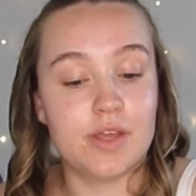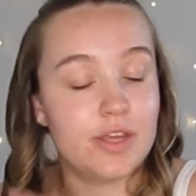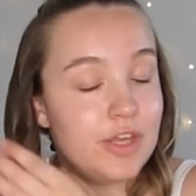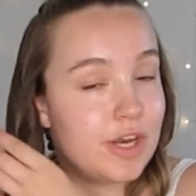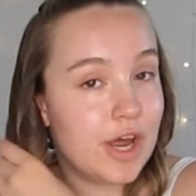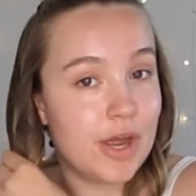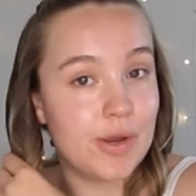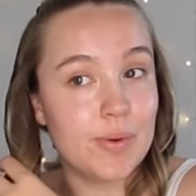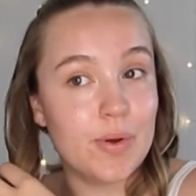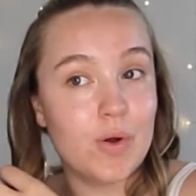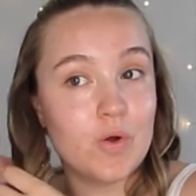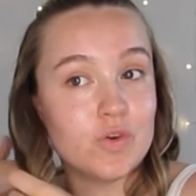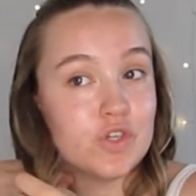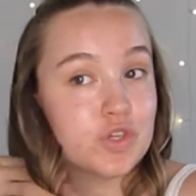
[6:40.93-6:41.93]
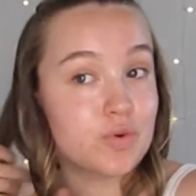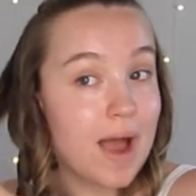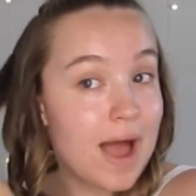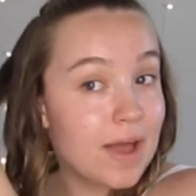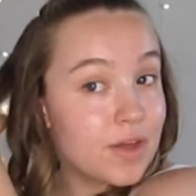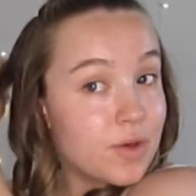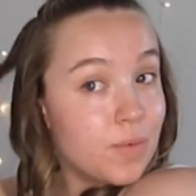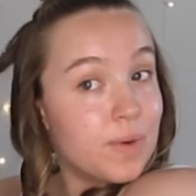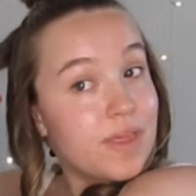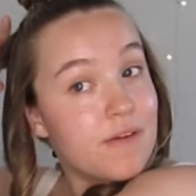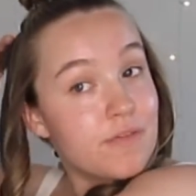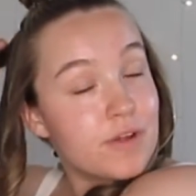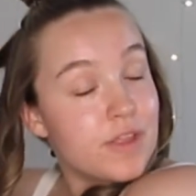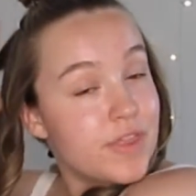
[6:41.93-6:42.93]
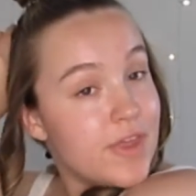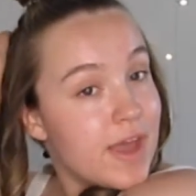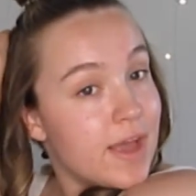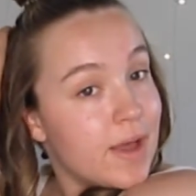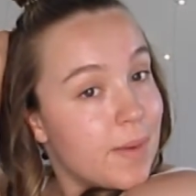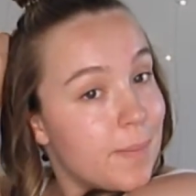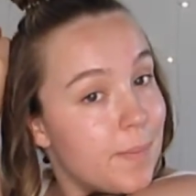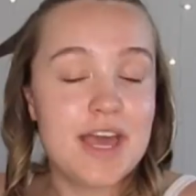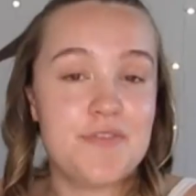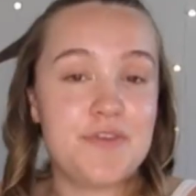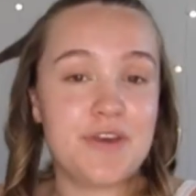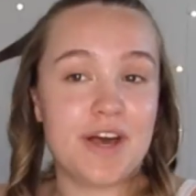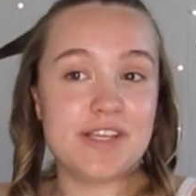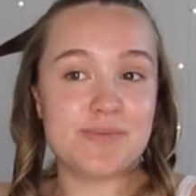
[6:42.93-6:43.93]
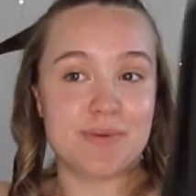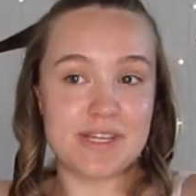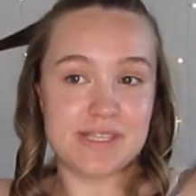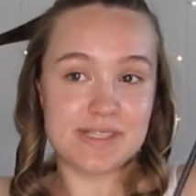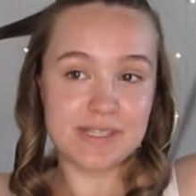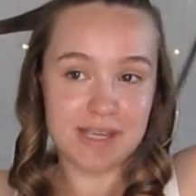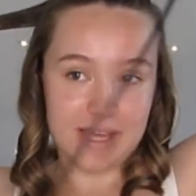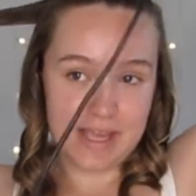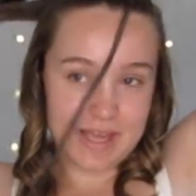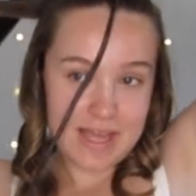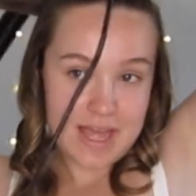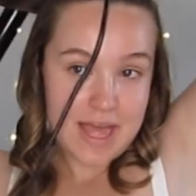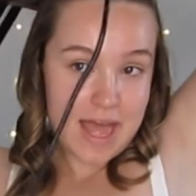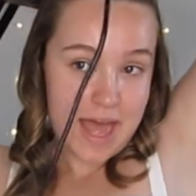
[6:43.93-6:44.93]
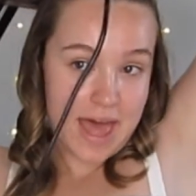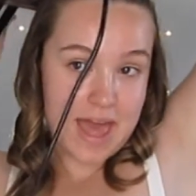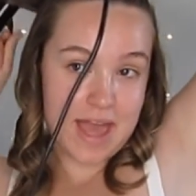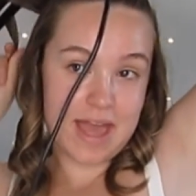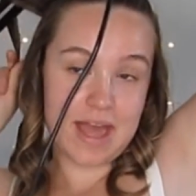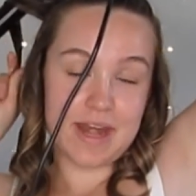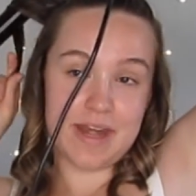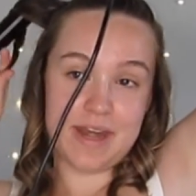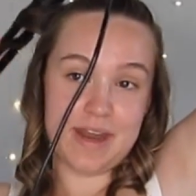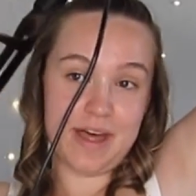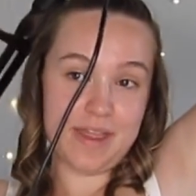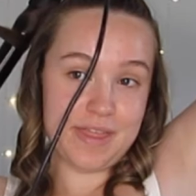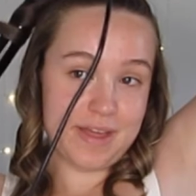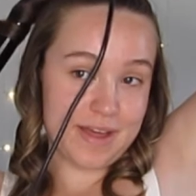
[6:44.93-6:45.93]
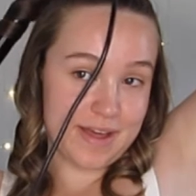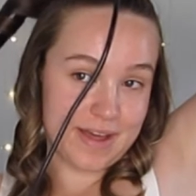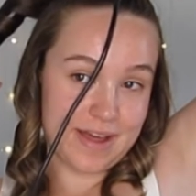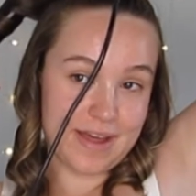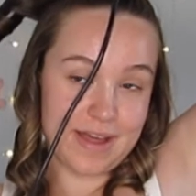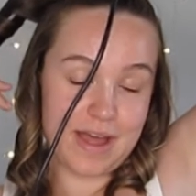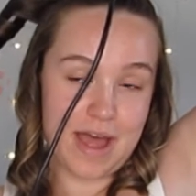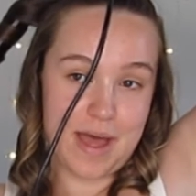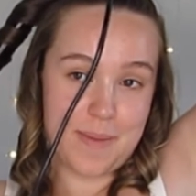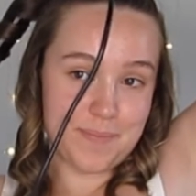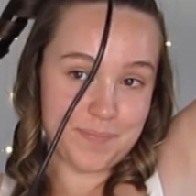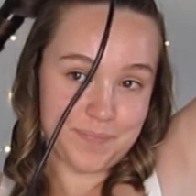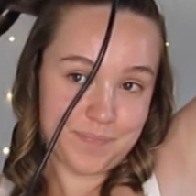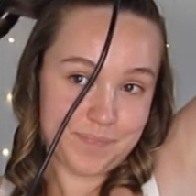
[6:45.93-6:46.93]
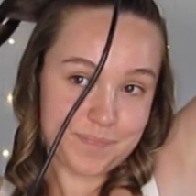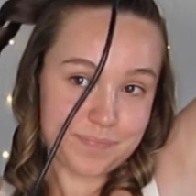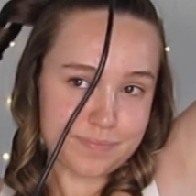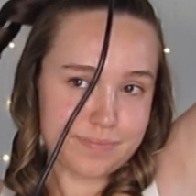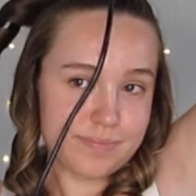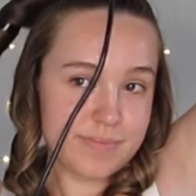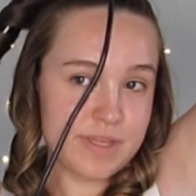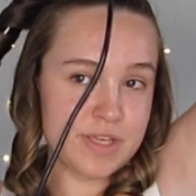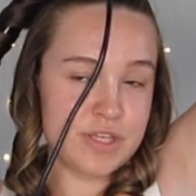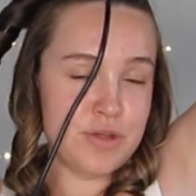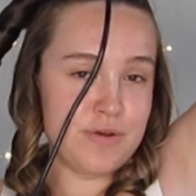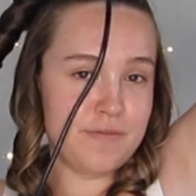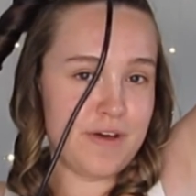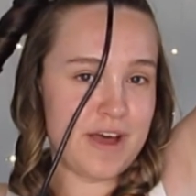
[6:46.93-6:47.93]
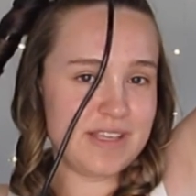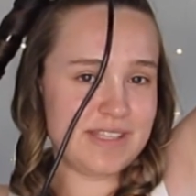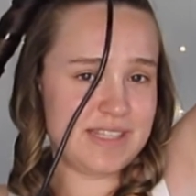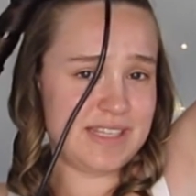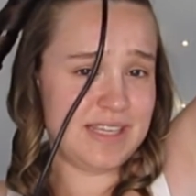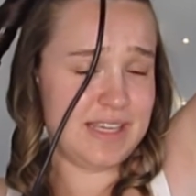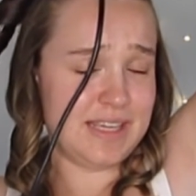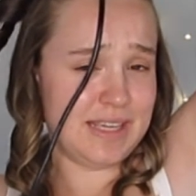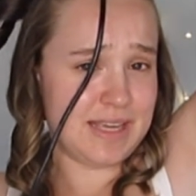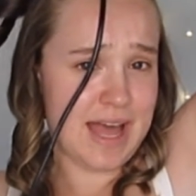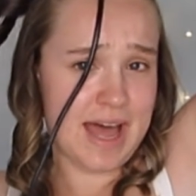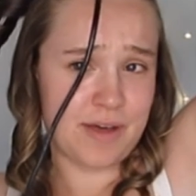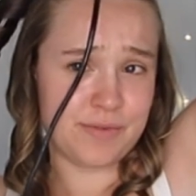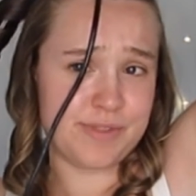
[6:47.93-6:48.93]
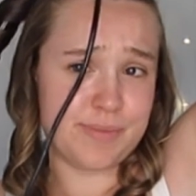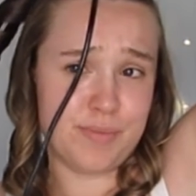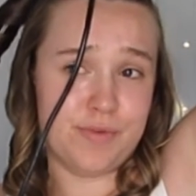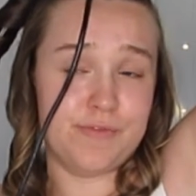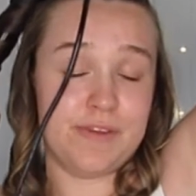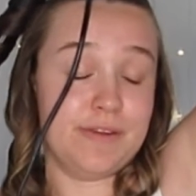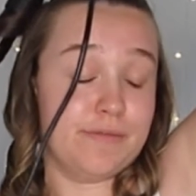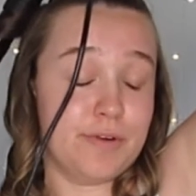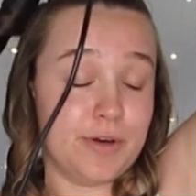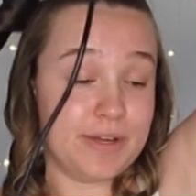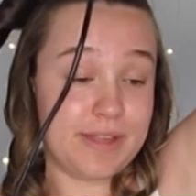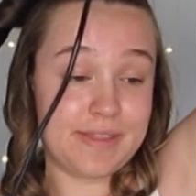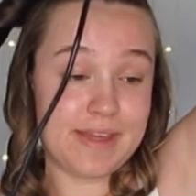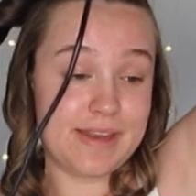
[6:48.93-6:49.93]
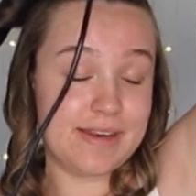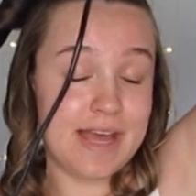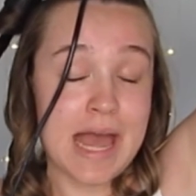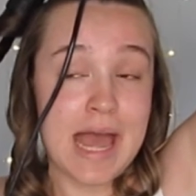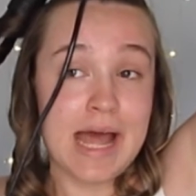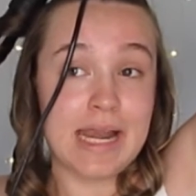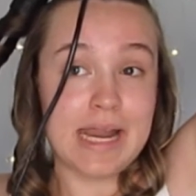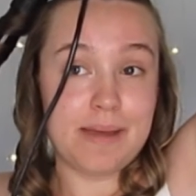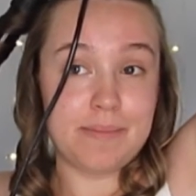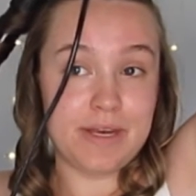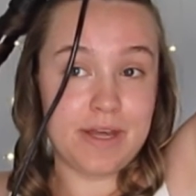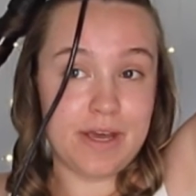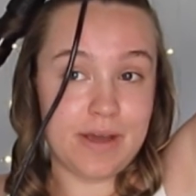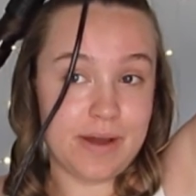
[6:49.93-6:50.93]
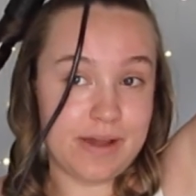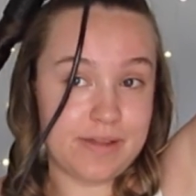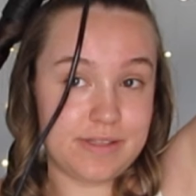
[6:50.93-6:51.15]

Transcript: you know, on track with everything. If you guys want to see another university house moving vlog, then let me know.